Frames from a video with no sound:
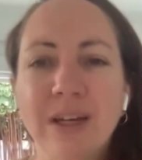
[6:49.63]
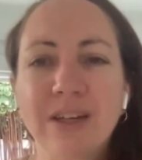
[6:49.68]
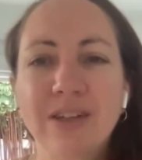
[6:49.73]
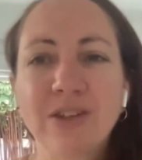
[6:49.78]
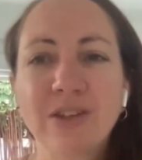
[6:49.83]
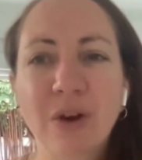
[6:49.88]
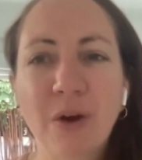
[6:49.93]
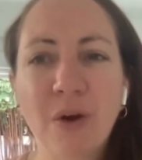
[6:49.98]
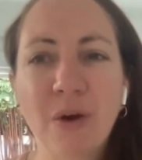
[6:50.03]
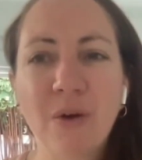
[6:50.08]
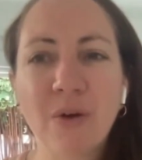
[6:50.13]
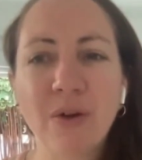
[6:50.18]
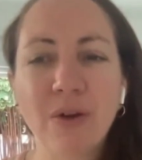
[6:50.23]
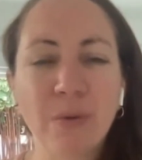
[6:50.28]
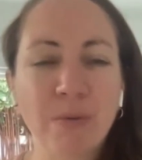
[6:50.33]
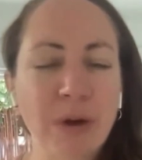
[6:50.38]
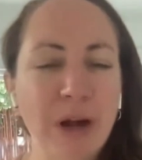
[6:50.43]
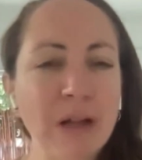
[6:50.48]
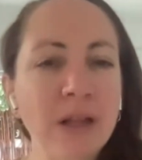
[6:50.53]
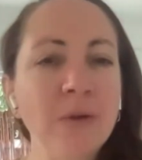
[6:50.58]
So you'll
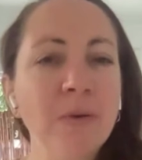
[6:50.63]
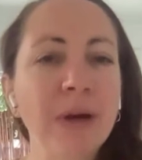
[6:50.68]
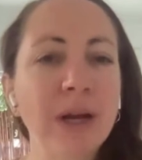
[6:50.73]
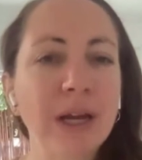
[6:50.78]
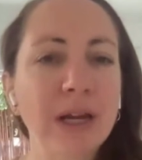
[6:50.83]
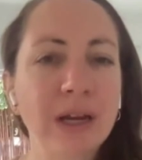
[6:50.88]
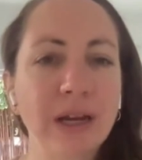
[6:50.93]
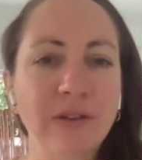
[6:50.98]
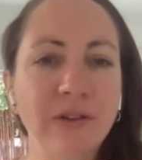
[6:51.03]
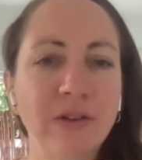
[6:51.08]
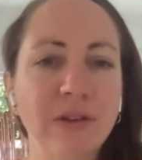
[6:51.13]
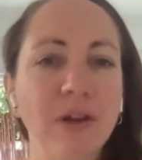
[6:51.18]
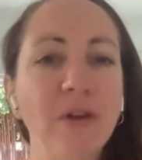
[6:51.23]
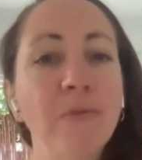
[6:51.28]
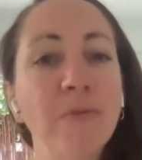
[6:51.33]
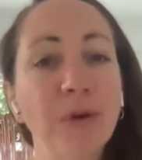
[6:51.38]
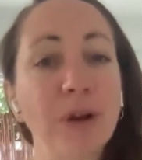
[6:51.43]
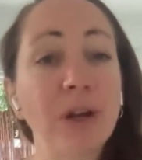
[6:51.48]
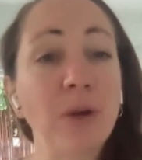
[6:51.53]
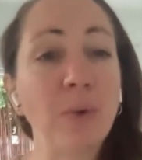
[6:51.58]
probably recognize
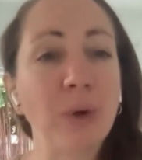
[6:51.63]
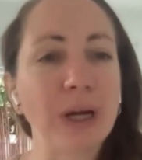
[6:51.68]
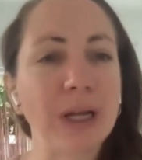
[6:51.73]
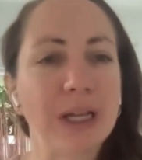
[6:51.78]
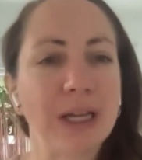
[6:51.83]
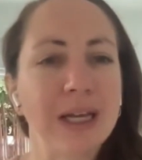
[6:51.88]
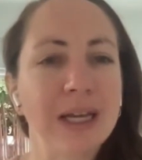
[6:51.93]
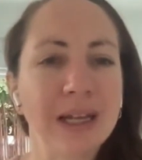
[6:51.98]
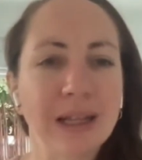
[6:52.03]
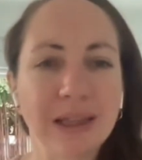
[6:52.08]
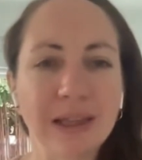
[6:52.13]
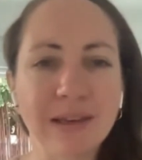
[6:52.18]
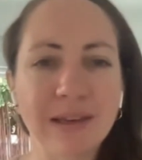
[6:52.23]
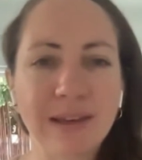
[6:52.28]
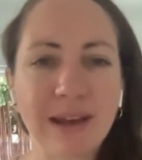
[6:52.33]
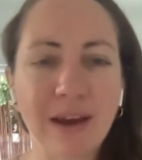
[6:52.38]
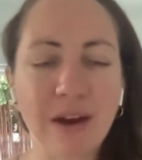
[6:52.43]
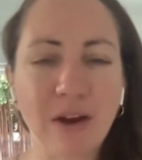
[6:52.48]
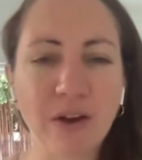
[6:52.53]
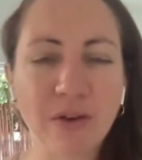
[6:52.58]
yourself pretty quickly in these
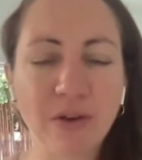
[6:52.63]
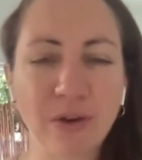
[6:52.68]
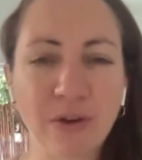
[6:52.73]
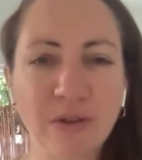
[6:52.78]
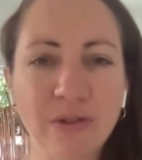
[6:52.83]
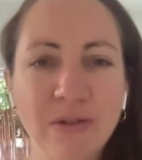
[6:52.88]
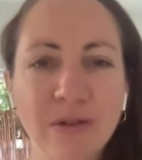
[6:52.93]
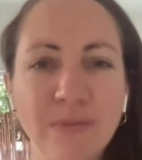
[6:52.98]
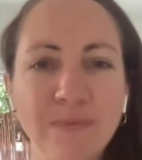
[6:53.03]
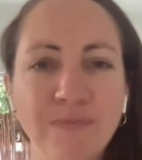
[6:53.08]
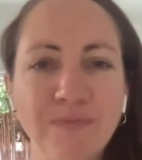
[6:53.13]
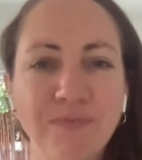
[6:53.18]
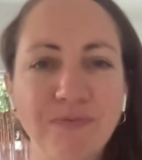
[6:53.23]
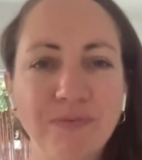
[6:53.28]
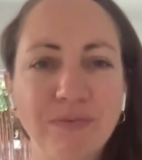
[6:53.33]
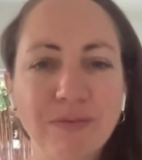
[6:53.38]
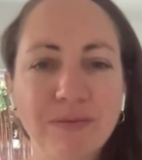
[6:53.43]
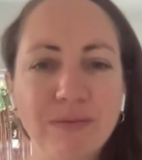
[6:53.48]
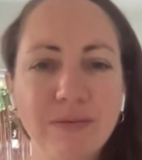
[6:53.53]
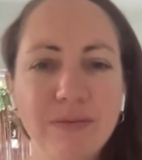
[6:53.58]
characters.
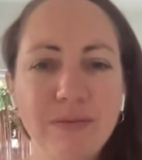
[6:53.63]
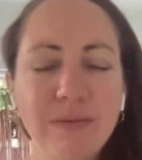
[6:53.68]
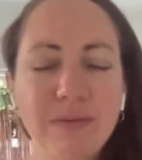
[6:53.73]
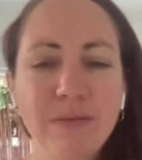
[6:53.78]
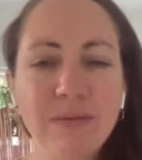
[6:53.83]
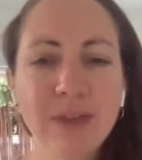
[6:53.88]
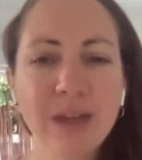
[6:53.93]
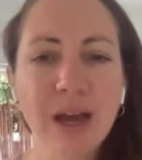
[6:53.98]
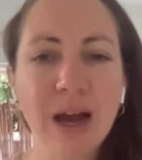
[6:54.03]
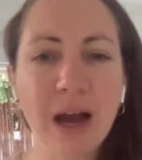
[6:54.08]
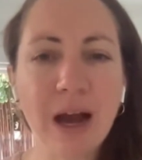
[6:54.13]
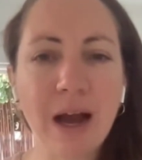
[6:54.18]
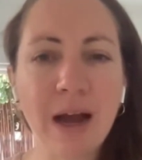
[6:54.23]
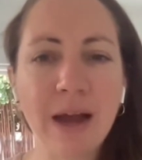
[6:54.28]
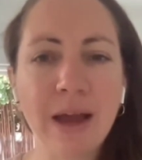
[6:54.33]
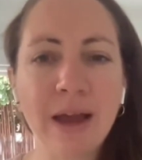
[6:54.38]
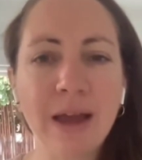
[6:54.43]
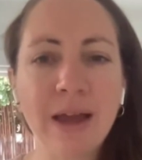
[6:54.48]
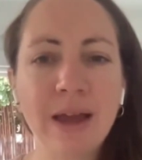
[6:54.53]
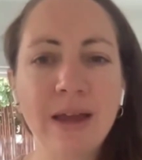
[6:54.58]

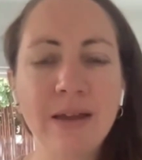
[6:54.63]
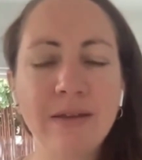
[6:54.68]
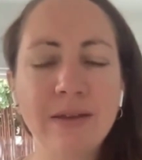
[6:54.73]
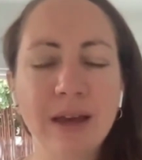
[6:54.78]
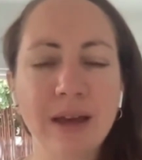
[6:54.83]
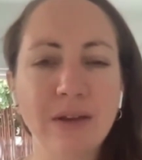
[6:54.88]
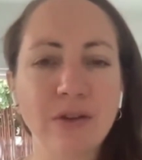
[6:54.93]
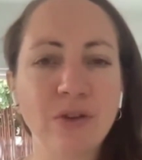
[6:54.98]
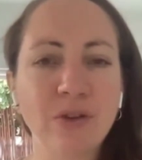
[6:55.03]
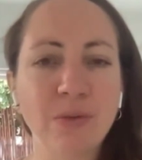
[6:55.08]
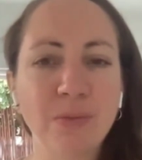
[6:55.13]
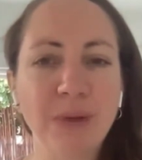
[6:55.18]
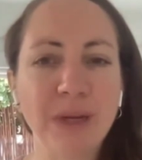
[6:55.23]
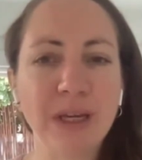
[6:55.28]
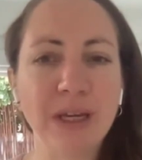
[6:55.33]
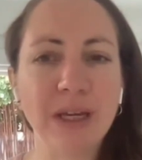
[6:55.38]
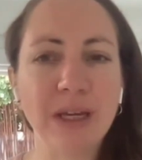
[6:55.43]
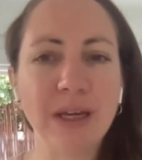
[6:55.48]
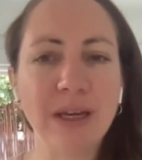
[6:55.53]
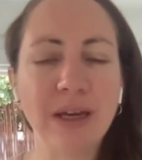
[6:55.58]
I tend to
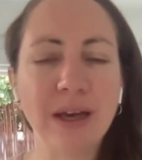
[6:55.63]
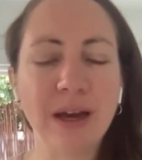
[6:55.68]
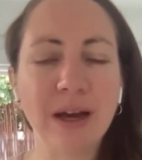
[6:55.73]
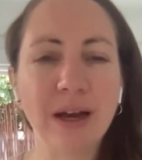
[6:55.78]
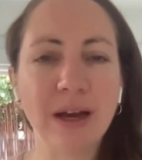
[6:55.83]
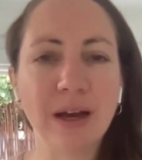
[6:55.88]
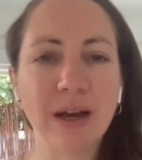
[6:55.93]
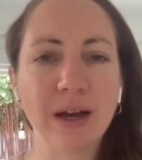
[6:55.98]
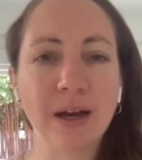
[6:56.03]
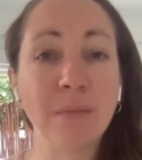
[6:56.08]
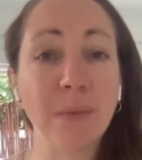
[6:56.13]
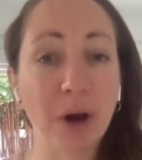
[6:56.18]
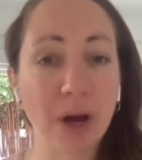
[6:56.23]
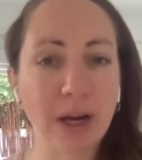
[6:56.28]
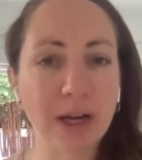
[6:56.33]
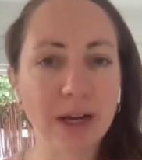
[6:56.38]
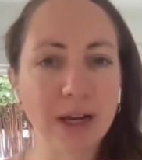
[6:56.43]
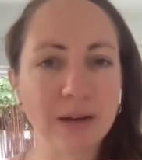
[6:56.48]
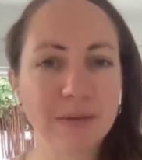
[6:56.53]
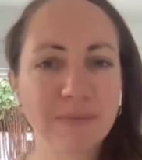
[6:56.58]
be a
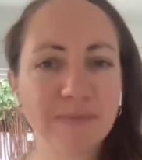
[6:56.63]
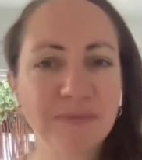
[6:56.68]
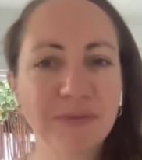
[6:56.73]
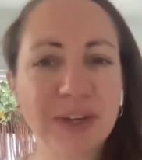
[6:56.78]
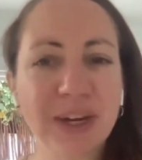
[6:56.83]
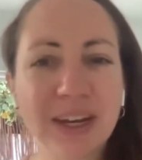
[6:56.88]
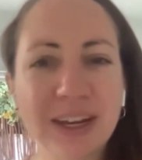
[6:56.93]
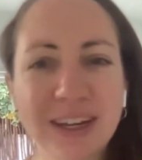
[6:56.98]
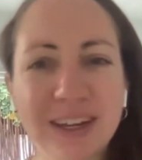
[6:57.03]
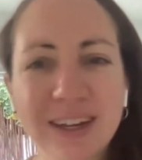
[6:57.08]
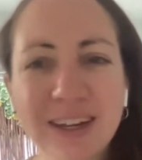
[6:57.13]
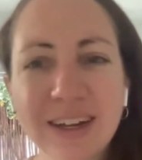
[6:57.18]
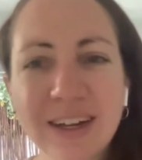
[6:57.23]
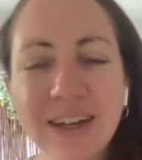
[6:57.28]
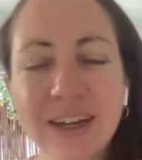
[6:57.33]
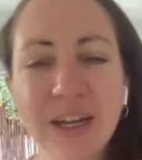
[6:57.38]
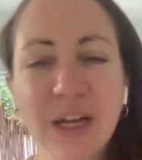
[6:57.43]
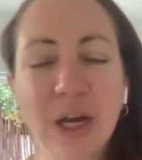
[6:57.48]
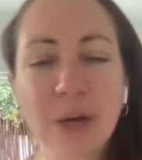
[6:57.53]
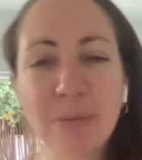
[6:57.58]
Monica.
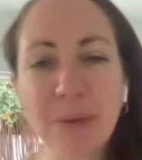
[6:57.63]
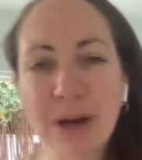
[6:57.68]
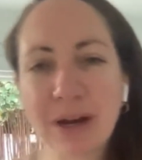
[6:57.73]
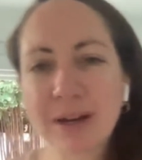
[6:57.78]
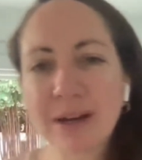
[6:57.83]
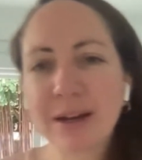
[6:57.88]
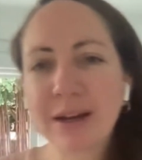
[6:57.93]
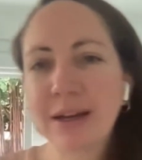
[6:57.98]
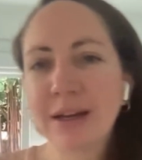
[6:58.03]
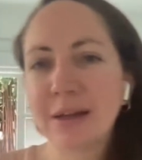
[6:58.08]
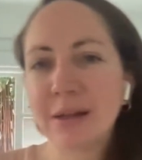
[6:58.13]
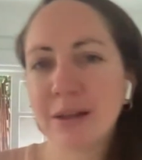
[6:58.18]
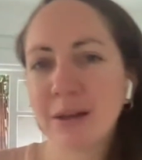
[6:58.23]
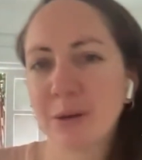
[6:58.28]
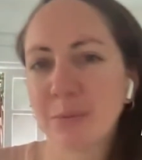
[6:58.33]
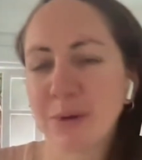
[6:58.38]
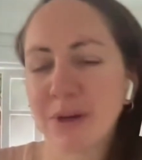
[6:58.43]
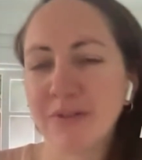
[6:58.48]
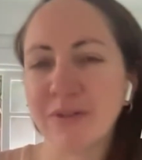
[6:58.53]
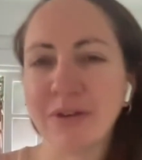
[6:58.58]
A Monica and a
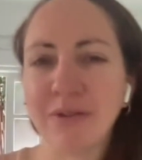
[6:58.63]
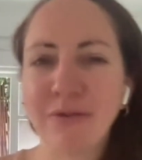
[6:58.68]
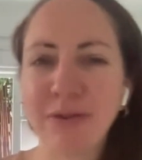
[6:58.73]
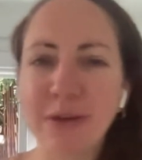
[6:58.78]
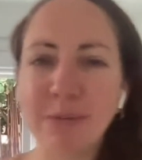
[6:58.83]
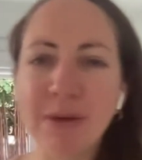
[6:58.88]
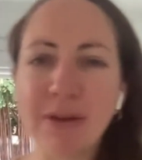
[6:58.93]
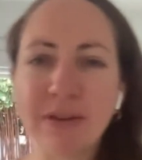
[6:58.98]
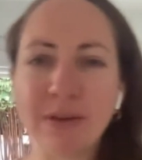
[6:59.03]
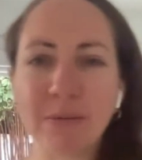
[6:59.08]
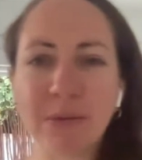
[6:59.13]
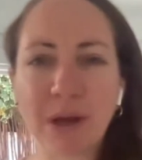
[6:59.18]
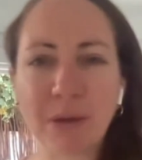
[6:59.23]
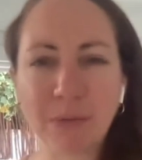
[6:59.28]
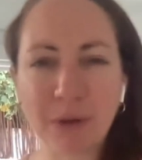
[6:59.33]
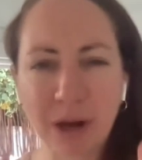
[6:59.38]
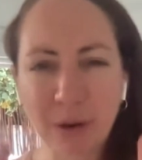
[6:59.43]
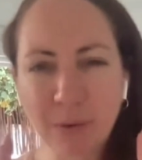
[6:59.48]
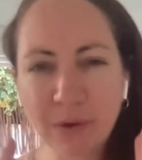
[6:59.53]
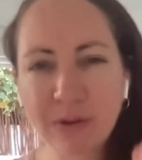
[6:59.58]
little bit of a Phoebe sometimes,
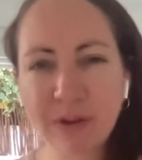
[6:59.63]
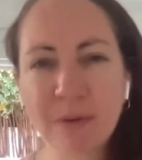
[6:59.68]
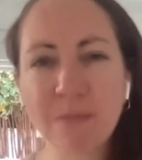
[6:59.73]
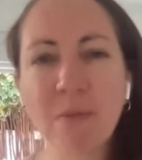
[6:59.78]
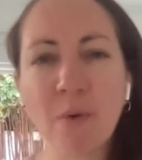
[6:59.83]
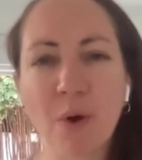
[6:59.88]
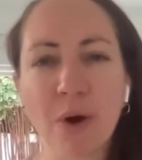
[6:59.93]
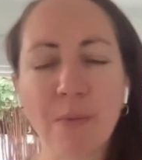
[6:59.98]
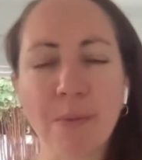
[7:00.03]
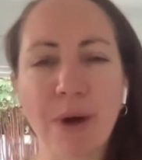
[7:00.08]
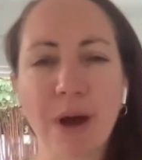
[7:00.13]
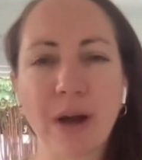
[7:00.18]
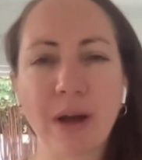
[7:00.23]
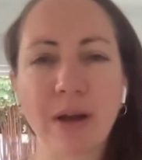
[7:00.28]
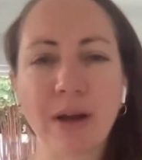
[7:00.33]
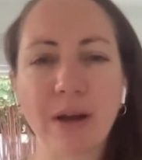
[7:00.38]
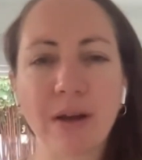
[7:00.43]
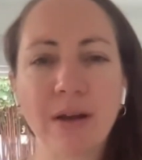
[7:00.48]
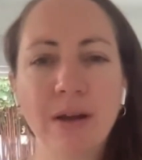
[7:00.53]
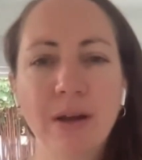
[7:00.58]
but I would say more
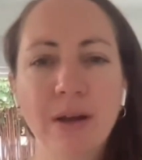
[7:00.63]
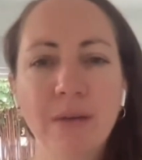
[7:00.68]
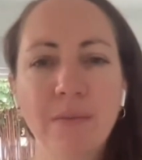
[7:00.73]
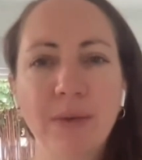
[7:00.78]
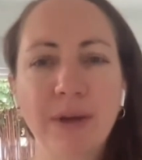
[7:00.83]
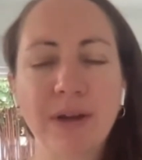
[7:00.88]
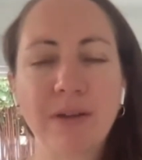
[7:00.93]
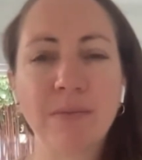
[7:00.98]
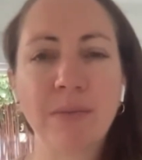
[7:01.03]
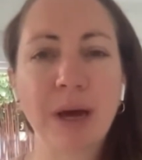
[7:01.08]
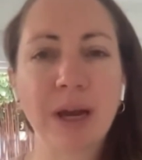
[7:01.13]
Monica because